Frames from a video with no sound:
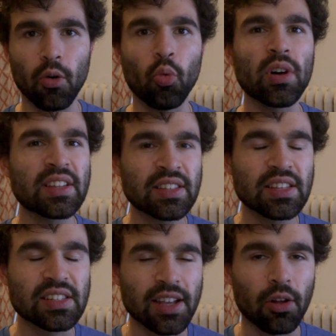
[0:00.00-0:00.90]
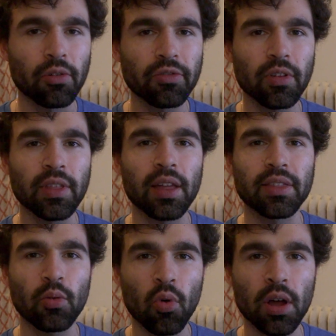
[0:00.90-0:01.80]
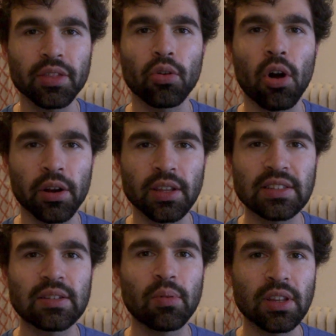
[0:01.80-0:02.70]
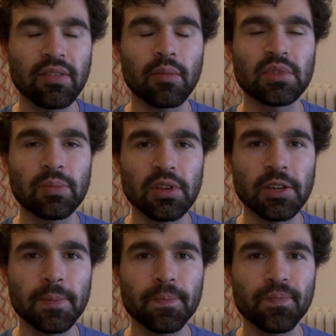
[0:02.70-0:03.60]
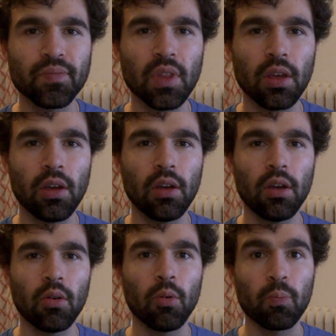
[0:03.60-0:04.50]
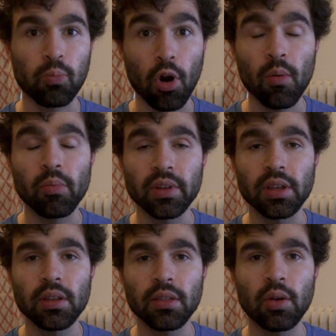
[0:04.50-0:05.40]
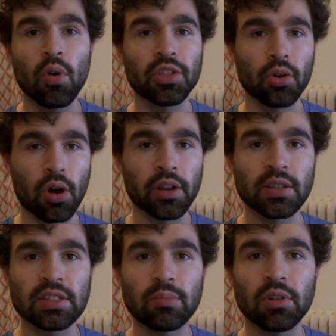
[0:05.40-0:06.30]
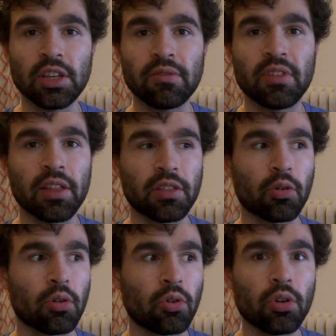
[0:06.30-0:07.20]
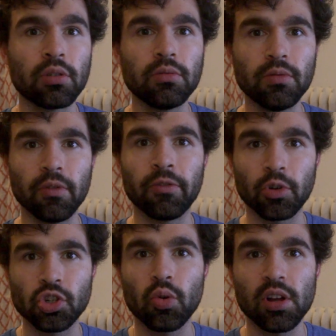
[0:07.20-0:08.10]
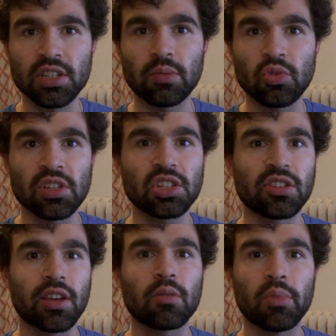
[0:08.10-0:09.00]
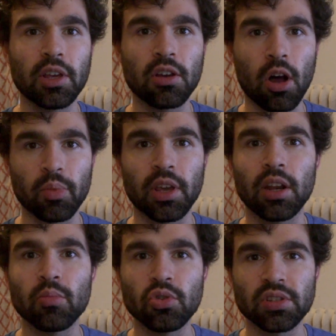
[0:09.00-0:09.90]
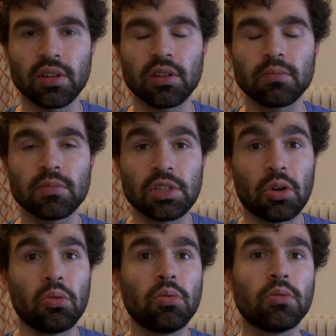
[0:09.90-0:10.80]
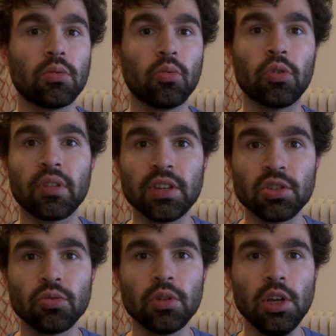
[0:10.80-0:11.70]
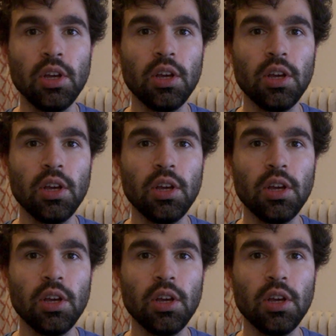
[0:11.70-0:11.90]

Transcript: What is the self that they want their audience to believe them to be? Well, probably they want their audience to believe that they're a good virtuosic musician that can play complicated music. So what do?